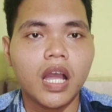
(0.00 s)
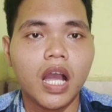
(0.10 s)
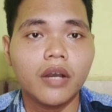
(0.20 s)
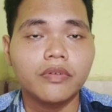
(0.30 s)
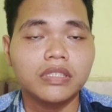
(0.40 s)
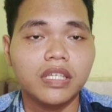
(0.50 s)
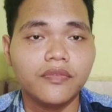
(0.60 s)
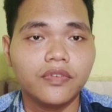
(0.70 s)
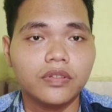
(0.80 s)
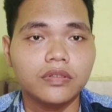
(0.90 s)
I will
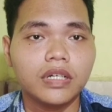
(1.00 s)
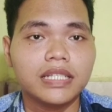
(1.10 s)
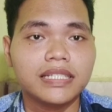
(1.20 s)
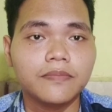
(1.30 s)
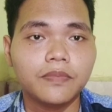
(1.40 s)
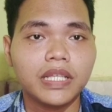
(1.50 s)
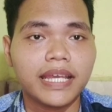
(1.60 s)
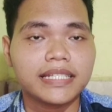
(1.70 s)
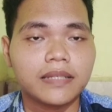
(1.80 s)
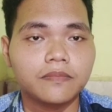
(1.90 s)
give you a simple
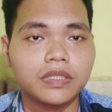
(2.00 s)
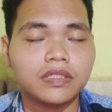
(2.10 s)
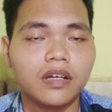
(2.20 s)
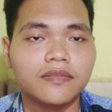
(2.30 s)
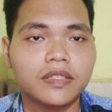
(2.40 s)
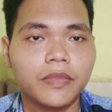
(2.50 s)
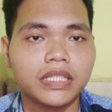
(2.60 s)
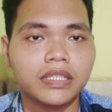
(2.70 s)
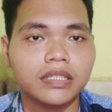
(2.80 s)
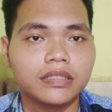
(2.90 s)
example of
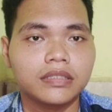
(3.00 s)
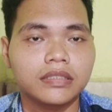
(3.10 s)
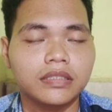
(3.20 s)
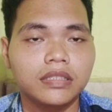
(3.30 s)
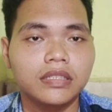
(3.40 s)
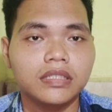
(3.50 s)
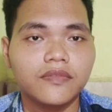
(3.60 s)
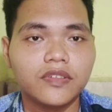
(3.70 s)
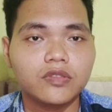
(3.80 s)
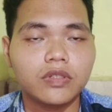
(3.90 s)
semantics.
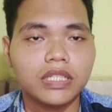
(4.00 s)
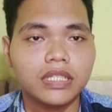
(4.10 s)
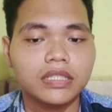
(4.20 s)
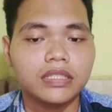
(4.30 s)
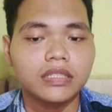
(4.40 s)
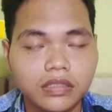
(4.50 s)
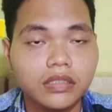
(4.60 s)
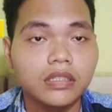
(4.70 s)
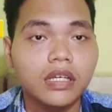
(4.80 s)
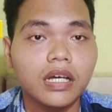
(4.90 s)
The first one is,
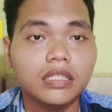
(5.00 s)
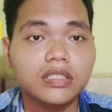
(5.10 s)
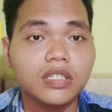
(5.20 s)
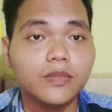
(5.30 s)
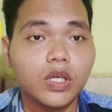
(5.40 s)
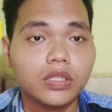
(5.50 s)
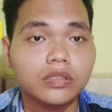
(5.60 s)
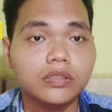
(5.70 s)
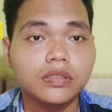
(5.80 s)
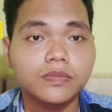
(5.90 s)
a toy block
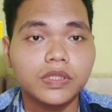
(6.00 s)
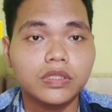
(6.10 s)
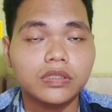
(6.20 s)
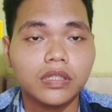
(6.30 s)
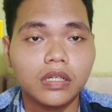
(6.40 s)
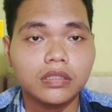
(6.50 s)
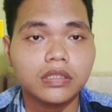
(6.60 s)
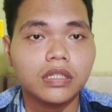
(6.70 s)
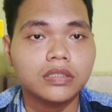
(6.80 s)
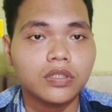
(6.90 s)
could be
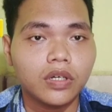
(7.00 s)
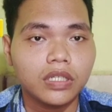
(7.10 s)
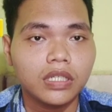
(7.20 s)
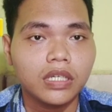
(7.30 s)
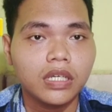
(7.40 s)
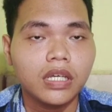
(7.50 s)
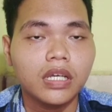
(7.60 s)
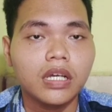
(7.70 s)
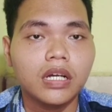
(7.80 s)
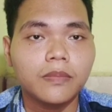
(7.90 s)
called a toy,
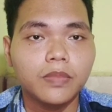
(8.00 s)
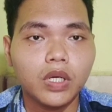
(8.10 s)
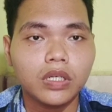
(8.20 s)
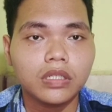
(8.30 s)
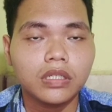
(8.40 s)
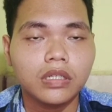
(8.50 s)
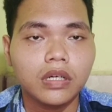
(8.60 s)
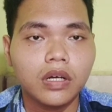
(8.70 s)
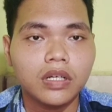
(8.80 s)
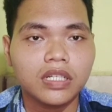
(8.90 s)
a block,
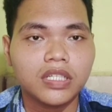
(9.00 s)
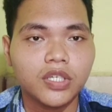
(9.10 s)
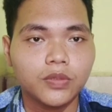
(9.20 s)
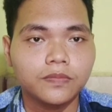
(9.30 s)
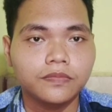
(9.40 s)
or a cube.